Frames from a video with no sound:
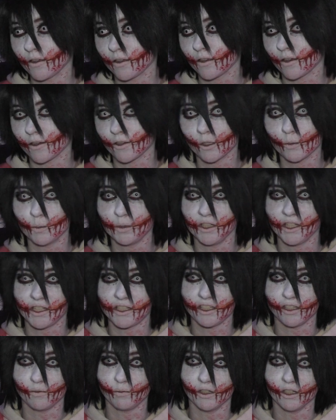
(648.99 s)
Can you please
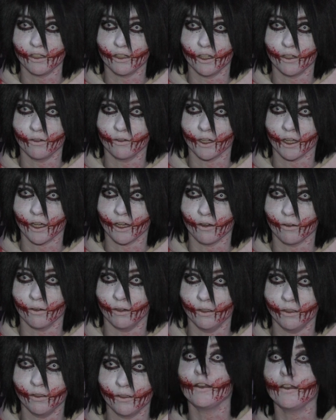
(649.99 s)
leave me alone now?
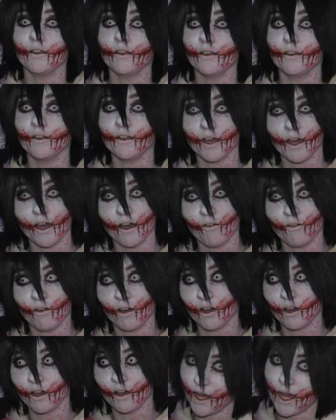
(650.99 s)
Now,
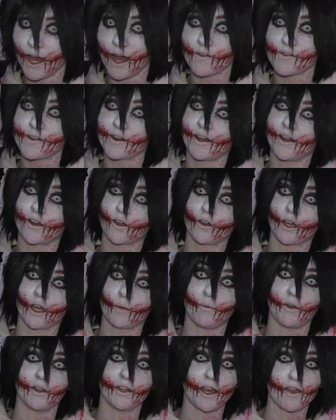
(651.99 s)
I've gotta go
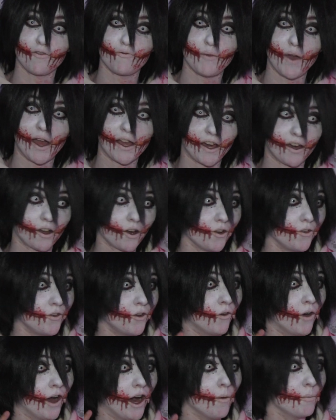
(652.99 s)
get my knife back. I don't
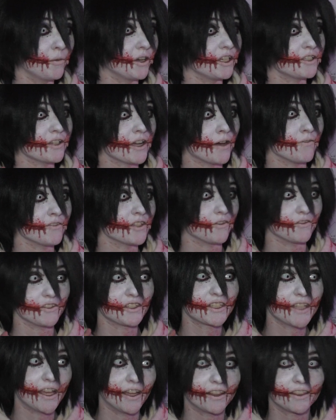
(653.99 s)
know how many times I've
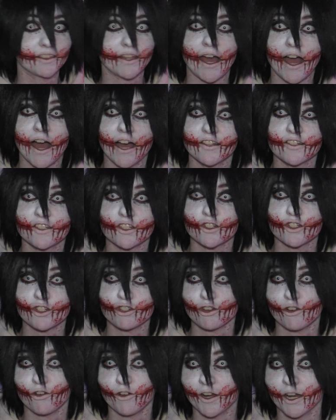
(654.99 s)
said that
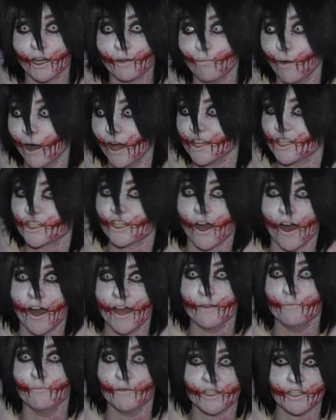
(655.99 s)
during my
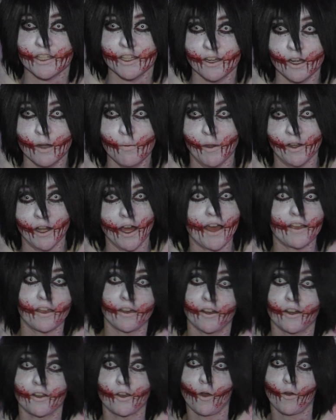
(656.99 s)
times here, but I
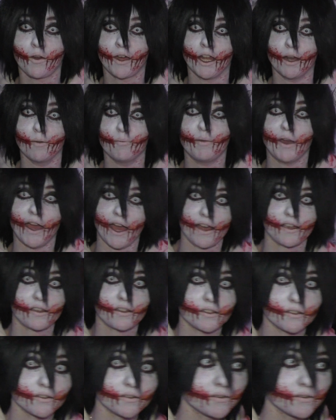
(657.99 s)
gotta go get it back.